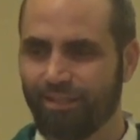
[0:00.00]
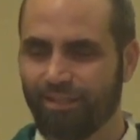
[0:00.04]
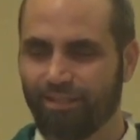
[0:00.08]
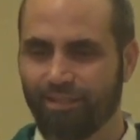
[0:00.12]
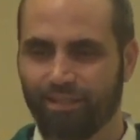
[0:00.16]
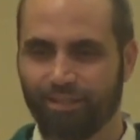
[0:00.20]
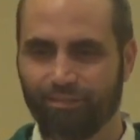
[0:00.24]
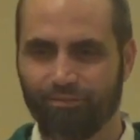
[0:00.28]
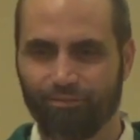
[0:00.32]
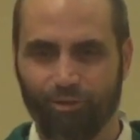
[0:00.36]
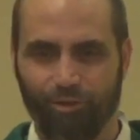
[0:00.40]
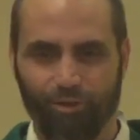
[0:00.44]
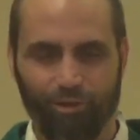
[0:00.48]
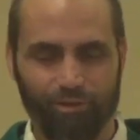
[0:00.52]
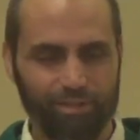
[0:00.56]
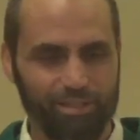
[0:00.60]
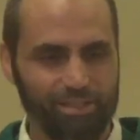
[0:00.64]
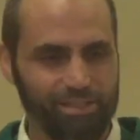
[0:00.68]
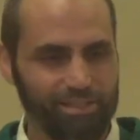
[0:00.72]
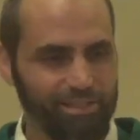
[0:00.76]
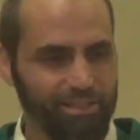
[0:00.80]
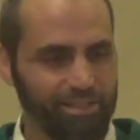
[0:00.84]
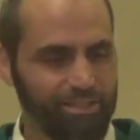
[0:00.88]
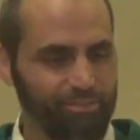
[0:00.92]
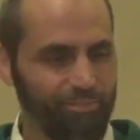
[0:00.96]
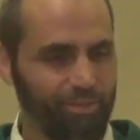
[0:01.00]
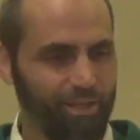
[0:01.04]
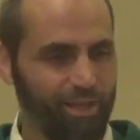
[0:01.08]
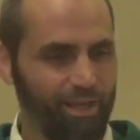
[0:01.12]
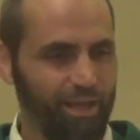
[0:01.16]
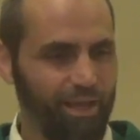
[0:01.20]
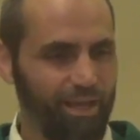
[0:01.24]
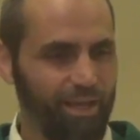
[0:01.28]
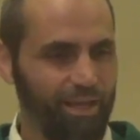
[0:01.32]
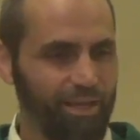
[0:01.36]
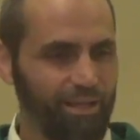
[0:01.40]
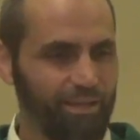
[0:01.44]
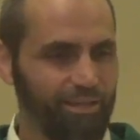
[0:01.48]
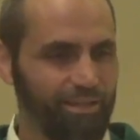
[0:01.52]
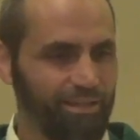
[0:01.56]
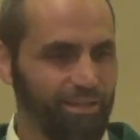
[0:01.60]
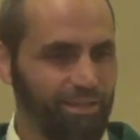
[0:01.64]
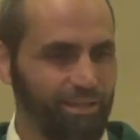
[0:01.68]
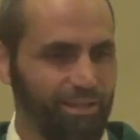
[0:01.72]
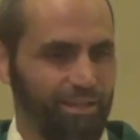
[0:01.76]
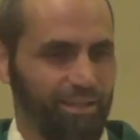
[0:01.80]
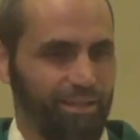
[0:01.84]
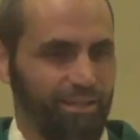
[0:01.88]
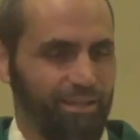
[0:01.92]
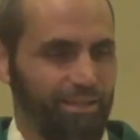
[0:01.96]
leave all these things behind,
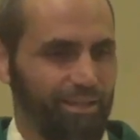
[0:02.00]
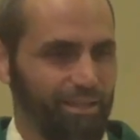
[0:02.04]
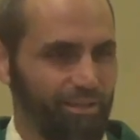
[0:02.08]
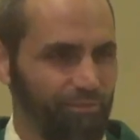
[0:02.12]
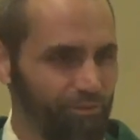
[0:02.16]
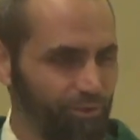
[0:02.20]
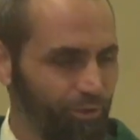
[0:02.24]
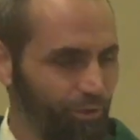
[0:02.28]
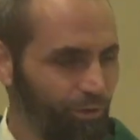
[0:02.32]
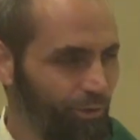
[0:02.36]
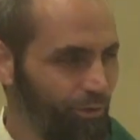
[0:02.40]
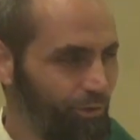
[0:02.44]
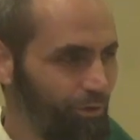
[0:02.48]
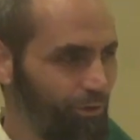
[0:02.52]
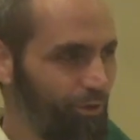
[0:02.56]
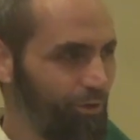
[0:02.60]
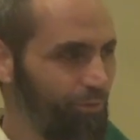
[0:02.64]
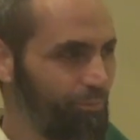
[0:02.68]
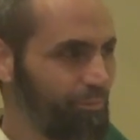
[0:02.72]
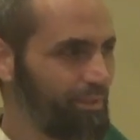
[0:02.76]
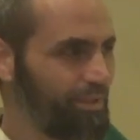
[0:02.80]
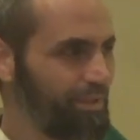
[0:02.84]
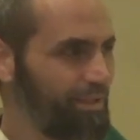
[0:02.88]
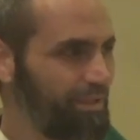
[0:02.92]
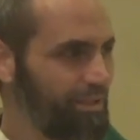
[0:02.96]
leave your home,